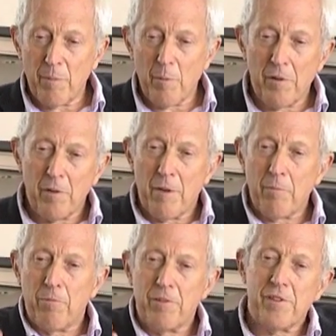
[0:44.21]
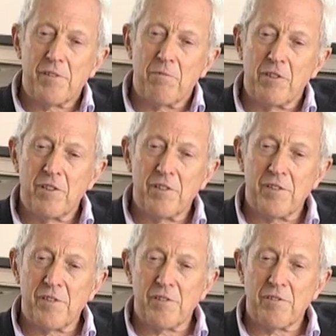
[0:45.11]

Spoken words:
the bottom upwards, which is